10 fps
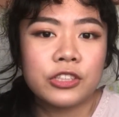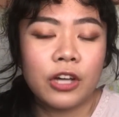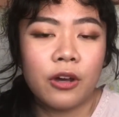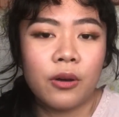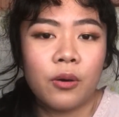
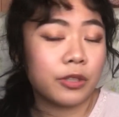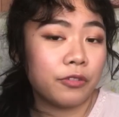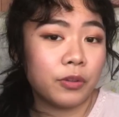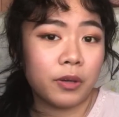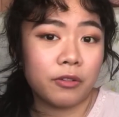So
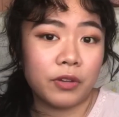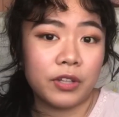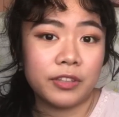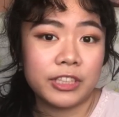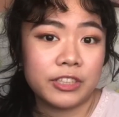if you want to
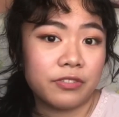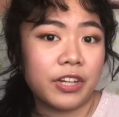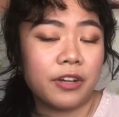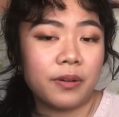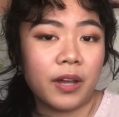follow this
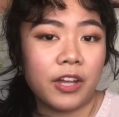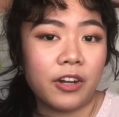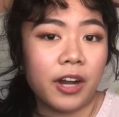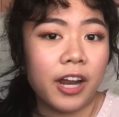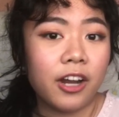video and cut
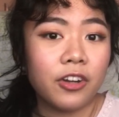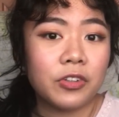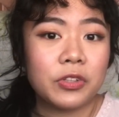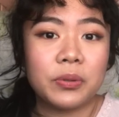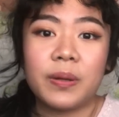your hair,
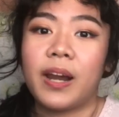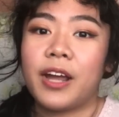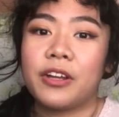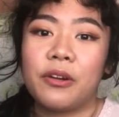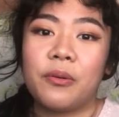do it
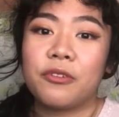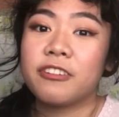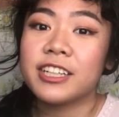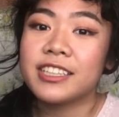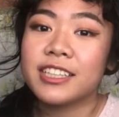at your own
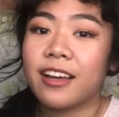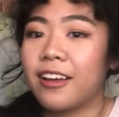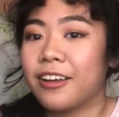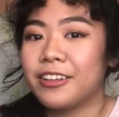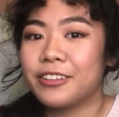risk.
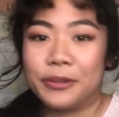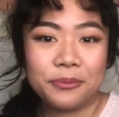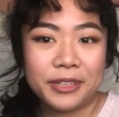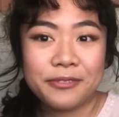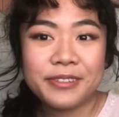
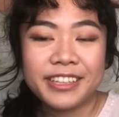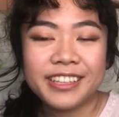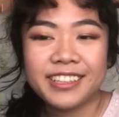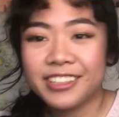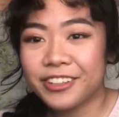Don't blame
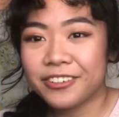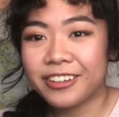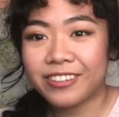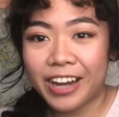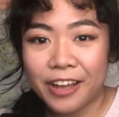me,
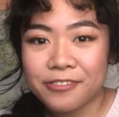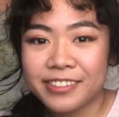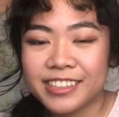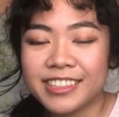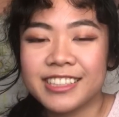whatever
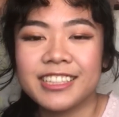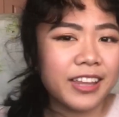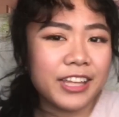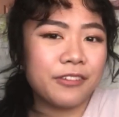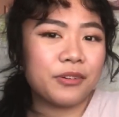happens.
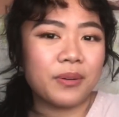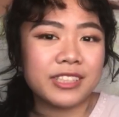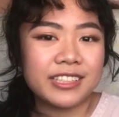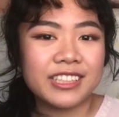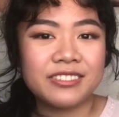Thank you for
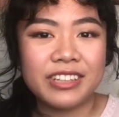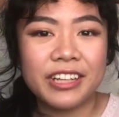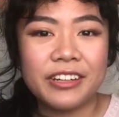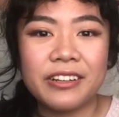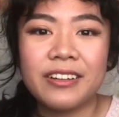watching this
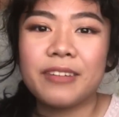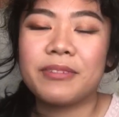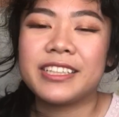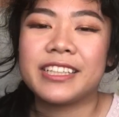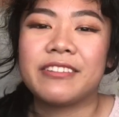video.
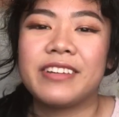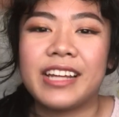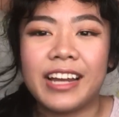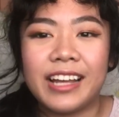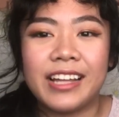Please give
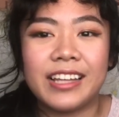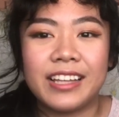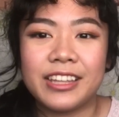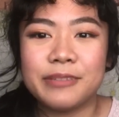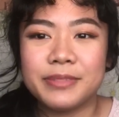it a
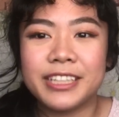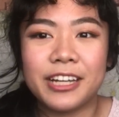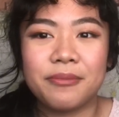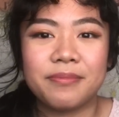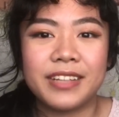thumbs
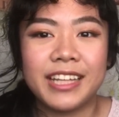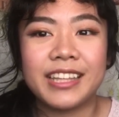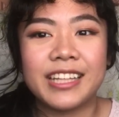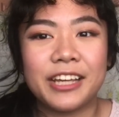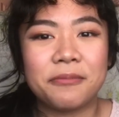up, hit
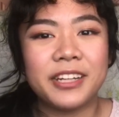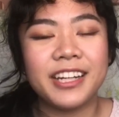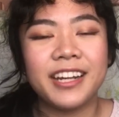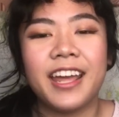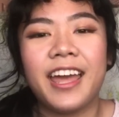the like
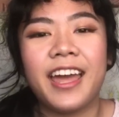button,